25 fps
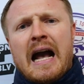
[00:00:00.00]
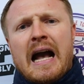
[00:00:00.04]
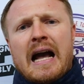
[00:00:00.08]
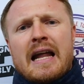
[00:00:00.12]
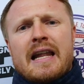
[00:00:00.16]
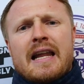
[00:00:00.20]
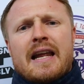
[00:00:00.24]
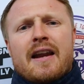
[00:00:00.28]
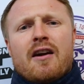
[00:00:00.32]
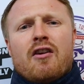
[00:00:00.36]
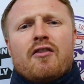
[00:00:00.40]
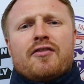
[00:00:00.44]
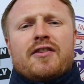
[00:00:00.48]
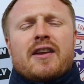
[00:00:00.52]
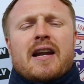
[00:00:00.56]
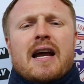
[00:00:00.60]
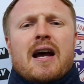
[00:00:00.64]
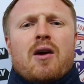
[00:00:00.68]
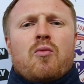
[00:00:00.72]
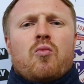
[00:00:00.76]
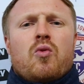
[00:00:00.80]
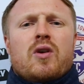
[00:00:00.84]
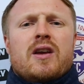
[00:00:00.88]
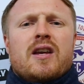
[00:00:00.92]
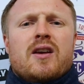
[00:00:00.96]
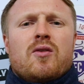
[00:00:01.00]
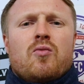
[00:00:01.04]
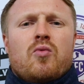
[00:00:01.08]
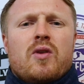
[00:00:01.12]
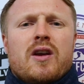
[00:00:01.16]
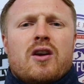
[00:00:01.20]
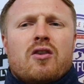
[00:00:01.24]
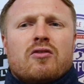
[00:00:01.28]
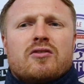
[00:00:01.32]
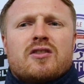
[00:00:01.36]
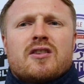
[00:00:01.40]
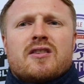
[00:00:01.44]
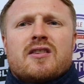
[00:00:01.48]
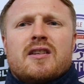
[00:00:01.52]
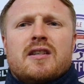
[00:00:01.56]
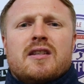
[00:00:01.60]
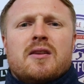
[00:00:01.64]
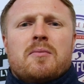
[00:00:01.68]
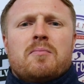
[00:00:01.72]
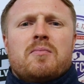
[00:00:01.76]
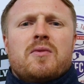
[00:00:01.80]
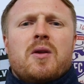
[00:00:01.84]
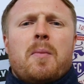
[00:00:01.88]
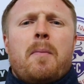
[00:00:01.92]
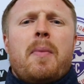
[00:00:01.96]
And then after that, we, we got to see
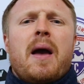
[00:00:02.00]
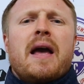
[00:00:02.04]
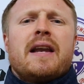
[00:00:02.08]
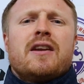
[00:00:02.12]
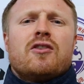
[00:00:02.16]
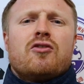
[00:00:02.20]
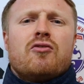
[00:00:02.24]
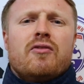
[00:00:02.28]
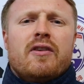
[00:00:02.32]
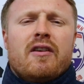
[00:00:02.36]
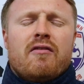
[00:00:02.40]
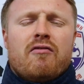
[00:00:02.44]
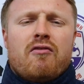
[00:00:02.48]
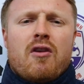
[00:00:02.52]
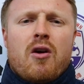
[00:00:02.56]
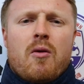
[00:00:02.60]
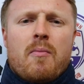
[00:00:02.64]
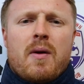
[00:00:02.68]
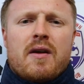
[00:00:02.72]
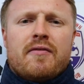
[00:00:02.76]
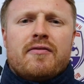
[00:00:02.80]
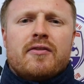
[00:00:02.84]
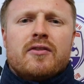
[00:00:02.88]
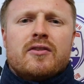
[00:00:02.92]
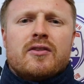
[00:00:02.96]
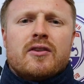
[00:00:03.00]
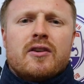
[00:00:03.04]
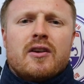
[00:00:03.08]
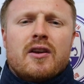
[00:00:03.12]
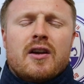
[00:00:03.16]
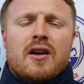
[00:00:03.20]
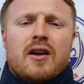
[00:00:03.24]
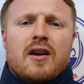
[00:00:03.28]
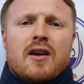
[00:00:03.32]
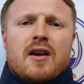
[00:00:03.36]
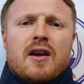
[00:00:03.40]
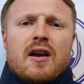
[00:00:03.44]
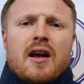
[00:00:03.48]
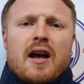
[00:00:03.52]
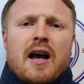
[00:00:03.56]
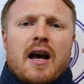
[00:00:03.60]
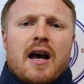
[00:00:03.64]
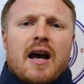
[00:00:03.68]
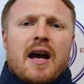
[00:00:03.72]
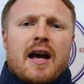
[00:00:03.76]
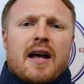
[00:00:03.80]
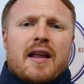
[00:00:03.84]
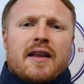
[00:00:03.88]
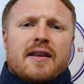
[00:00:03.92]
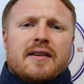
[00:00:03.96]
the, the pedigree of Real Bedford
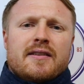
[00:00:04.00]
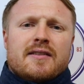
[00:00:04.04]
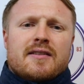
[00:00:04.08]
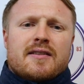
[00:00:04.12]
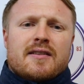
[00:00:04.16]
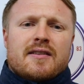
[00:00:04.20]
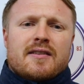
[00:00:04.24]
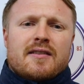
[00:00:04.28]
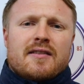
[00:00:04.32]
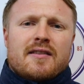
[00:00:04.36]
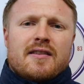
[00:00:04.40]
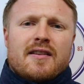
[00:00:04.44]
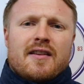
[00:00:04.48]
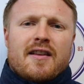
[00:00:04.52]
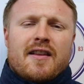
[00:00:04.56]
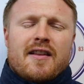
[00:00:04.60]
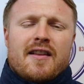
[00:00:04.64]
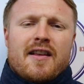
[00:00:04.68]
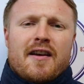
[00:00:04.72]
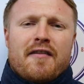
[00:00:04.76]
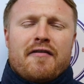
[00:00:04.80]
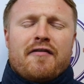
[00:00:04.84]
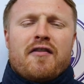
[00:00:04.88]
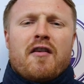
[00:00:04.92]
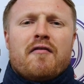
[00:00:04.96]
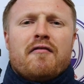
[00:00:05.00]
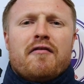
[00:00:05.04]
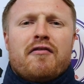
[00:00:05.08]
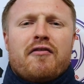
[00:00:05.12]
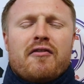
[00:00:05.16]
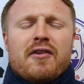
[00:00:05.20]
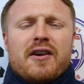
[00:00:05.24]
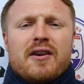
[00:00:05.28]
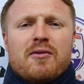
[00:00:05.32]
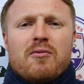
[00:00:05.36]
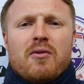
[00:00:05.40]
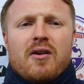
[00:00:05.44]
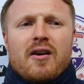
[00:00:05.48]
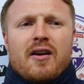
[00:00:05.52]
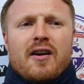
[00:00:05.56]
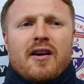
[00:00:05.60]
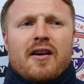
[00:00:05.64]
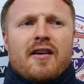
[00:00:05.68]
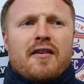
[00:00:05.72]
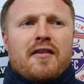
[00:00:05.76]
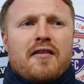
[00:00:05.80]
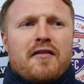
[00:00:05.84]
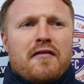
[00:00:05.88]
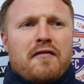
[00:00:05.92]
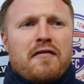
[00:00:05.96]
and their front three
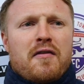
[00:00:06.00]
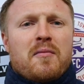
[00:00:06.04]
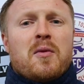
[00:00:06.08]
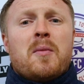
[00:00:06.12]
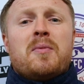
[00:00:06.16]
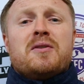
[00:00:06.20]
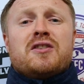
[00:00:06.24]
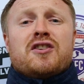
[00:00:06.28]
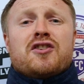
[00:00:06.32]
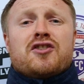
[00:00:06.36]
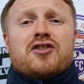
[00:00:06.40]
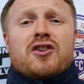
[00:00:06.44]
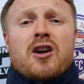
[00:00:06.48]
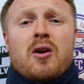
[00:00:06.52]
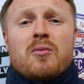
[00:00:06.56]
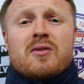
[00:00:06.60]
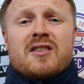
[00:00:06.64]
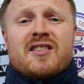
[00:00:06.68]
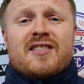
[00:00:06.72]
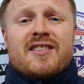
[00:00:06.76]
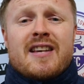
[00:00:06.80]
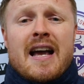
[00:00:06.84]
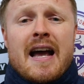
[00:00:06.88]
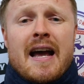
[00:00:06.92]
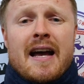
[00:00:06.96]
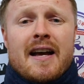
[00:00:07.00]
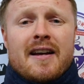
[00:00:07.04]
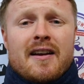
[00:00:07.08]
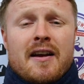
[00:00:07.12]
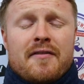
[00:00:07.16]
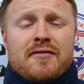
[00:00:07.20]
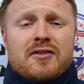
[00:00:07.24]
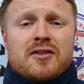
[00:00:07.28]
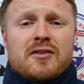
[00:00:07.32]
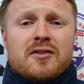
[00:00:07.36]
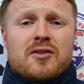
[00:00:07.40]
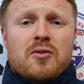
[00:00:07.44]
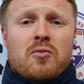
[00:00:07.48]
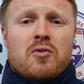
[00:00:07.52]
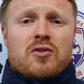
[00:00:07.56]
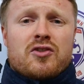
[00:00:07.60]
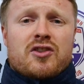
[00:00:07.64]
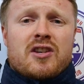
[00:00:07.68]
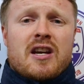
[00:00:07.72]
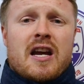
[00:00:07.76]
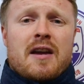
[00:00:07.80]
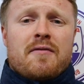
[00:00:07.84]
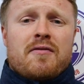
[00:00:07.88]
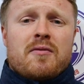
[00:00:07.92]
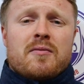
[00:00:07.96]
were, from the position I was sat, having to watch
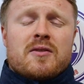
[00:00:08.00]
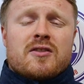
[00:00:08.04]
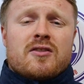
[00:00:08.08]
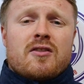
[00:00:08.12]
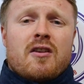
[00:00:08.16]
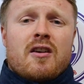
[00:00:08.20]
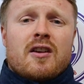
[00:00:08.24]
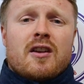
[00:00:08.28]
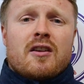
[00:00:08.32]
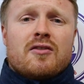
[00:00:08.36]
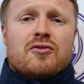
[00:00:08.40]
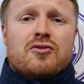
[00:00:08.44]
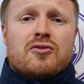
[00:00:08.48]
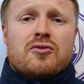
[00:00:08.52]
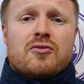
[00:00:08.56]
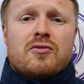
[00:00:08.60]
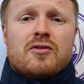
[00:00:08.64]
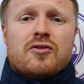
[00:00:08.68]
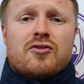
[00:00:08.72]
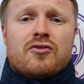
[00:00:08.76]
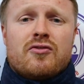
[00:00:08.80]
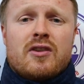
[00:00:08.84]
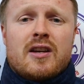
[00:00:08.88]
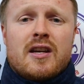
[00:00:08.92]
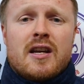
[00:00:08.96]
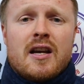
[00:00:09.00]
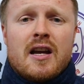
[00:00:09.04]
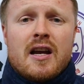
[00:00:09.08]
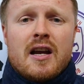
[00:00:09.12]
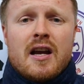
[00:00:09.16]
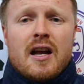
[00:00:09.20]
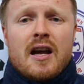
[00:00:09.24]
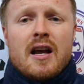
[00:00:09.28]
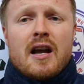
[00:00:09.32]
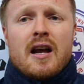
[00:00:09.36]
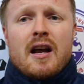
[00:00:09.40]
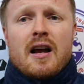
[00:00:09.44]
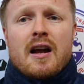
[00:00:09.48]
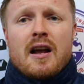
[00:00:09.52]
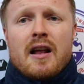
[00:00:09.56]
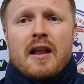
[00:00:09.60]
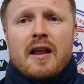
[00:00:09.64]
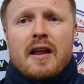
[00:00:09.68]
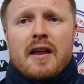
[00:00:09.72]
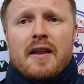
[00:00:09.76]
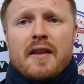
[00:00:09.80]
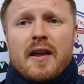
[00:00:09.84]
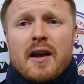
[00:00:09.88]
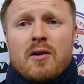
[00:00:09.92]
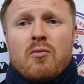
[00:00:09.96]
the game from the sideline due to injury,
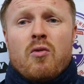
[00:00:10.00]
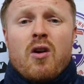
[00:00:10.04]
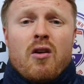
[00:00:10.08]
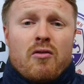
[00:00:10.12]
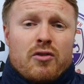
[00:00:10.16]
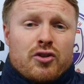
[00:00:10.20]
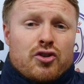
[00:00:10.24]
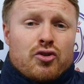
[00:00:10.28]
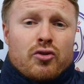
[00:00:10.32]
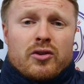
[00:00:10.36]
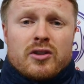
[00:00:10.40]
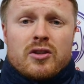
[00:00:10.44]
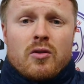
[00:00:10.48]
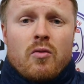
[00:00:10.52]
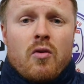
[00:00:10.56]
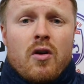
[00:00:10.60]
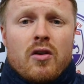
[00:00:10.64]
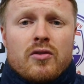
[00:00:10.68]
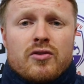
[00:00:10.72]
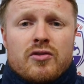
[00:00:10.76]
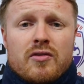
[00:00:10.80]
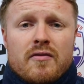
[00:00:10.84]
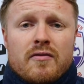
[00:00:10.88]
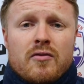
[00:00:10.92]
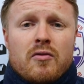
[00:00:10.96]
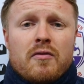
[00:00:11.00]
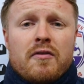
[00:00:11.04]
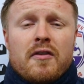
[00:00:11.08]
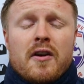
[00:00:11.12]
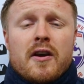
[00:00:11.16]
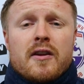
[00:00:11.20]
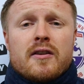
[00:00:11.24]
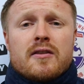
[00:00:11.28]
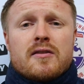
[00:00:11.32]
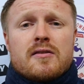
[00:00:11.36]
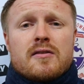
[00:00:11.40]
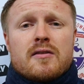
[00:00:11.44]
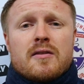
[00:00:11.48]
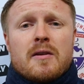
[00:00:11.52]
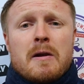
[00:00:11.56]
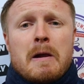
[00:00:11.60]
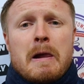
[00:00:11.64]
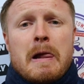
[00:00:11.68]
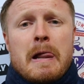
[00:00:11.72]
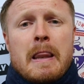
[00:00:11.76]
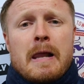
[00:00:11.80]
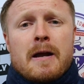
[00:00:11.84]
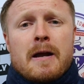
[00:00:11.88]
uh, they were a joy to watch in all fairness.